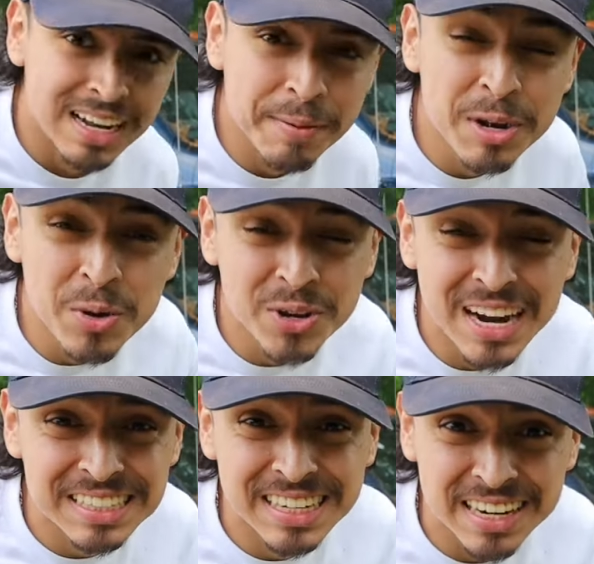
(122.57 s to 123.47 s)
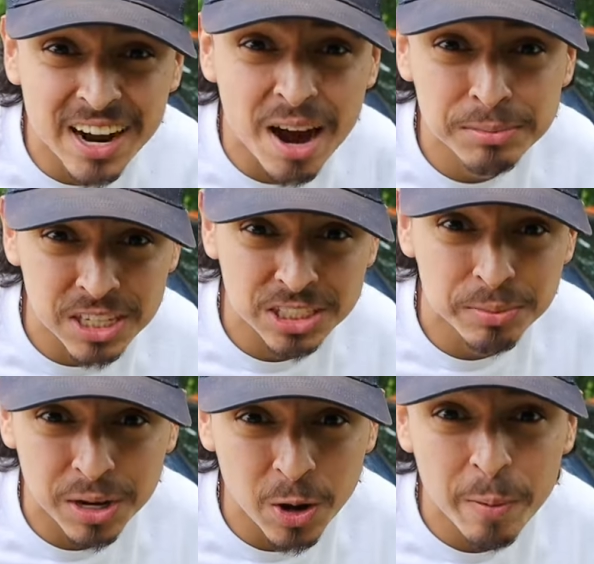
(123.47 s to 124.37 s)
Let me know what you guys think in the comment
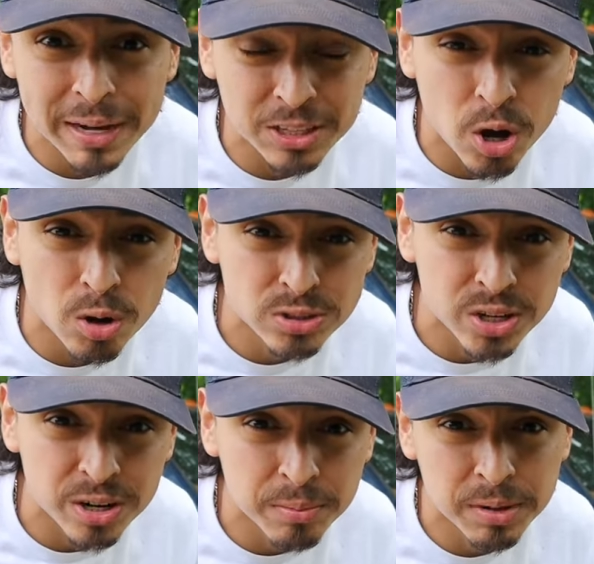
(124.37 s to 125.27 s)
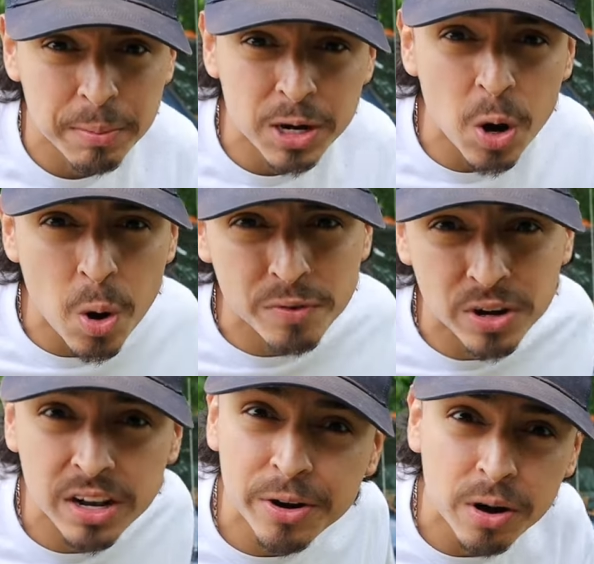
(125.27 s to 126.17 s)
section below about the cold start. But let me go
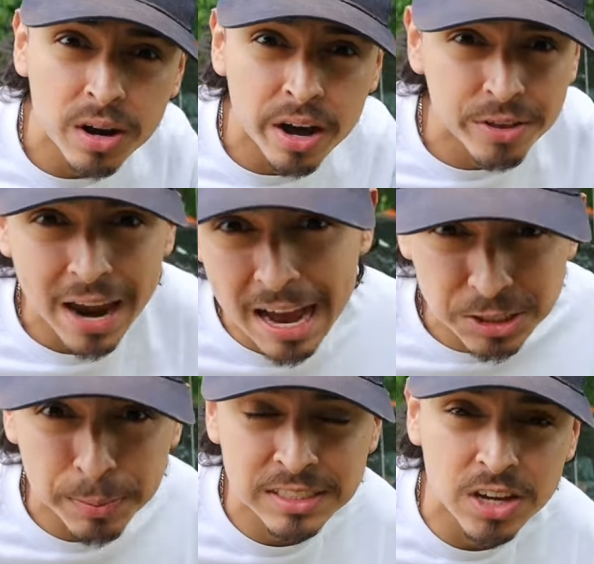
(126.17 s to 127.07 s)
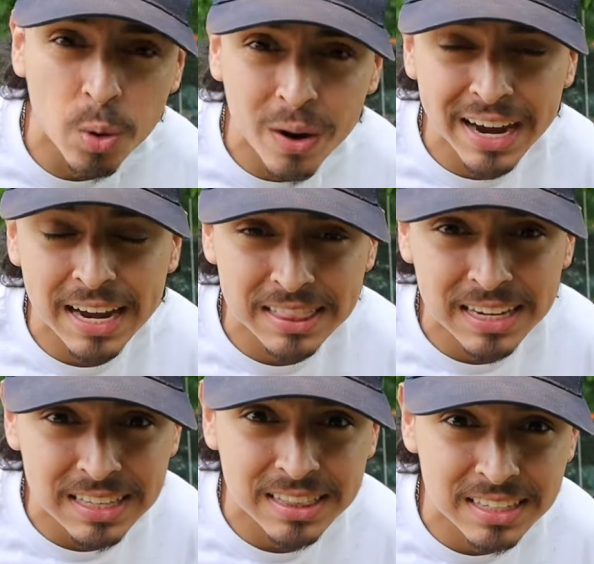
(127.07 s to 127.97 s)
over a little other aspects on why I
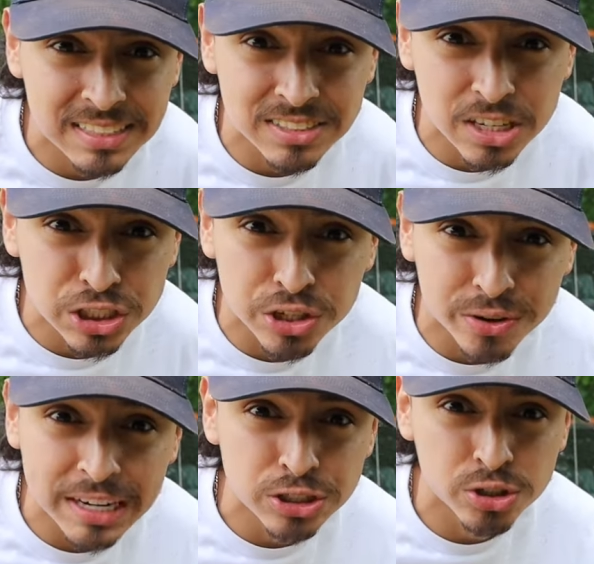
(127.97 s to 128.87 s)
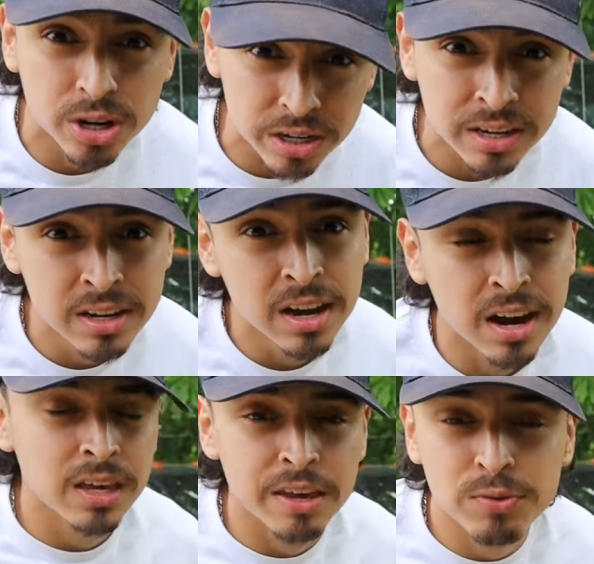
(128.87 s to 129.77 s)
think that this is such a great truck.
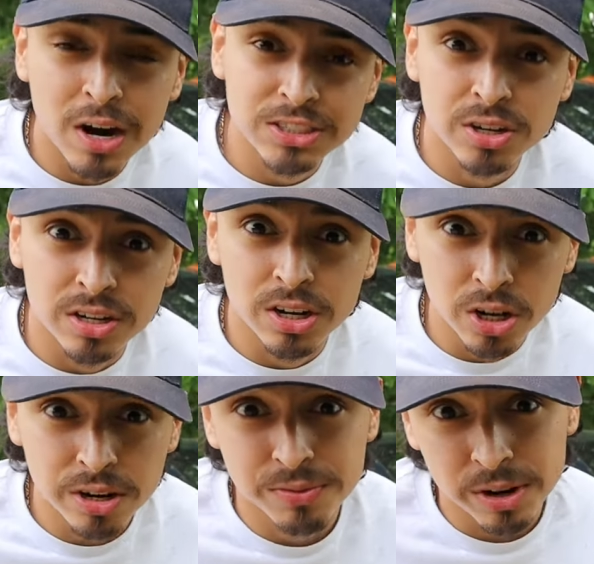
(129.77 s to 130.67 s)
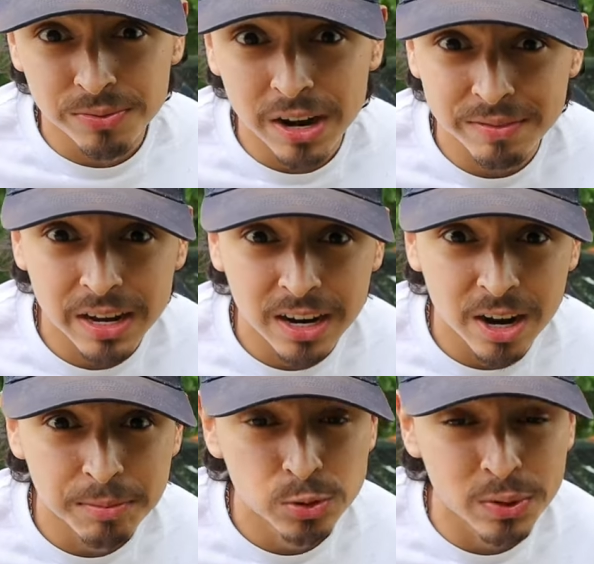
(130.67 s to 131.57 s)
If you guys are looking for a 5.9
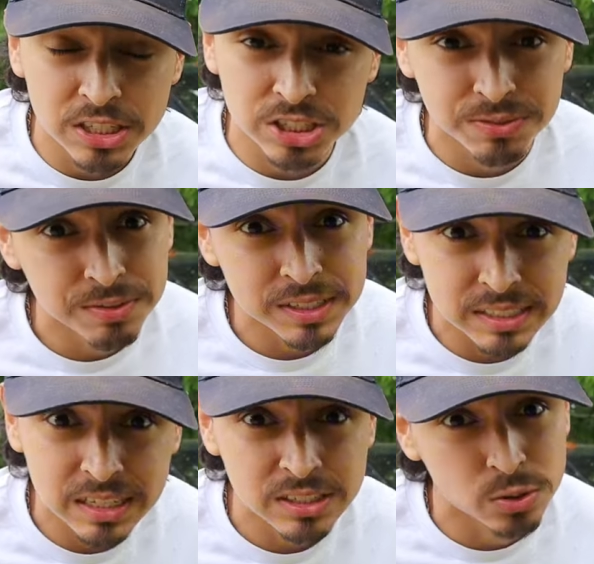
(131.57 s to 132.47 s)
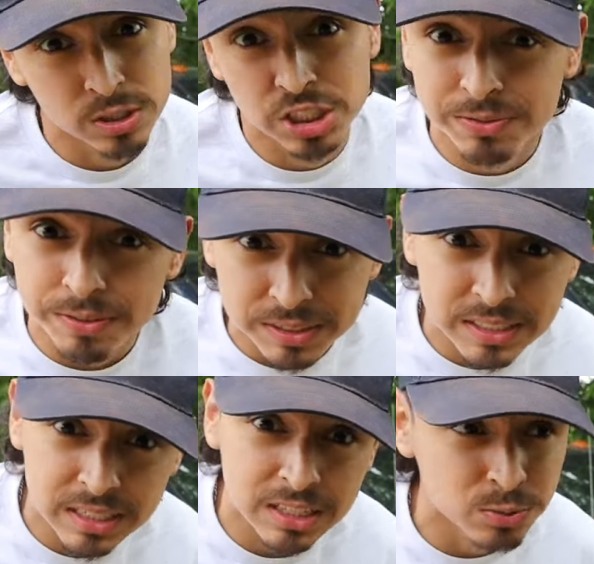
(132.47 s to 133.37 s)
Cummins with a G56 or a
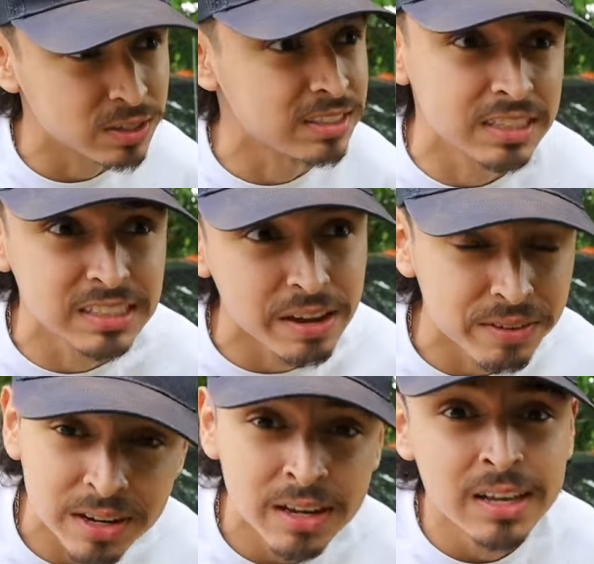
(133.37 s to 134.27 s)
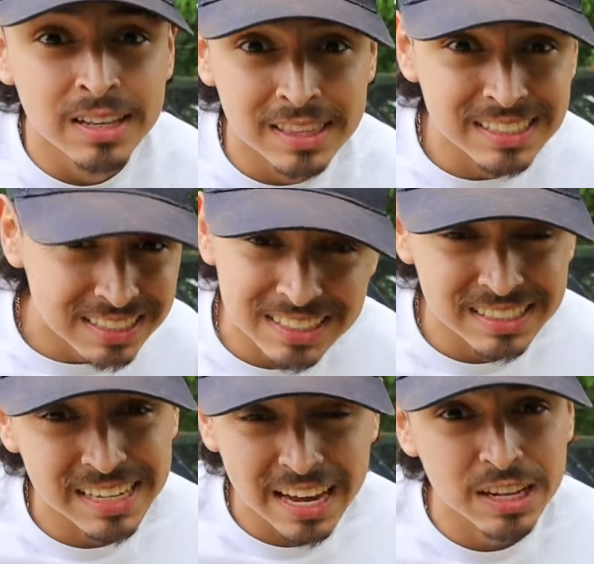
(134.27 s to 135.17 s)
G56 with a 6.7, this is
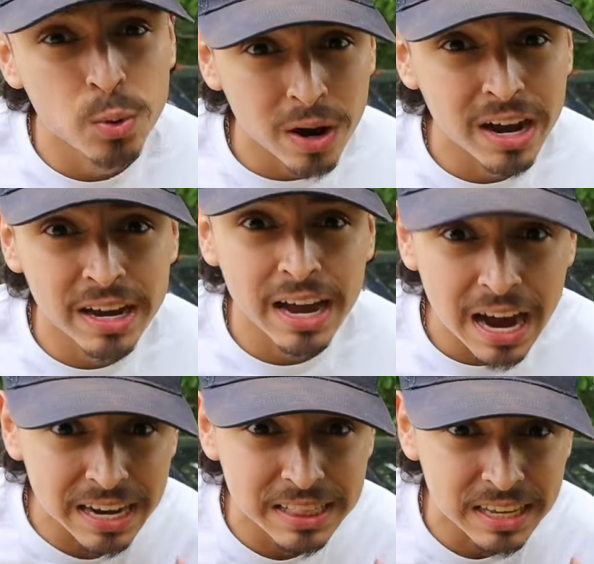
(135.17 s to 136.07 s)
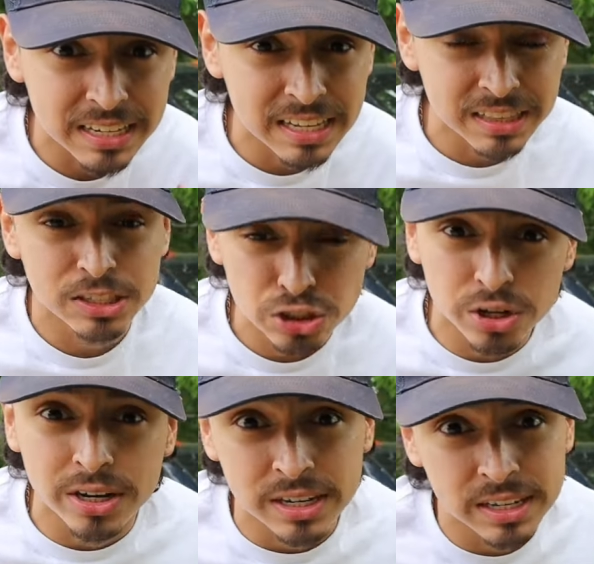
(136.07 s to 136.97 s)
exactly why I think that this
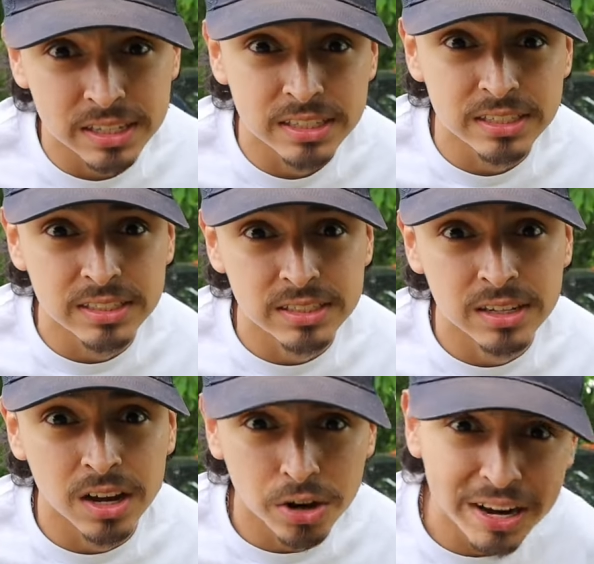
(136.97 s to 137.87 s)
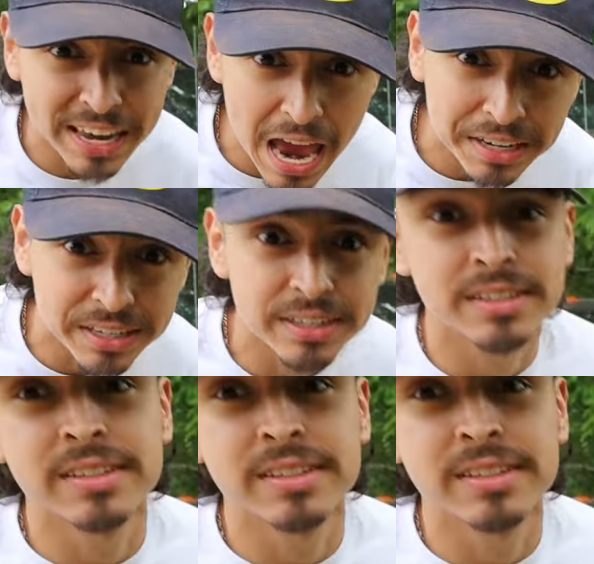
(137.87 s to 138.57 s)
truck is a great candidate.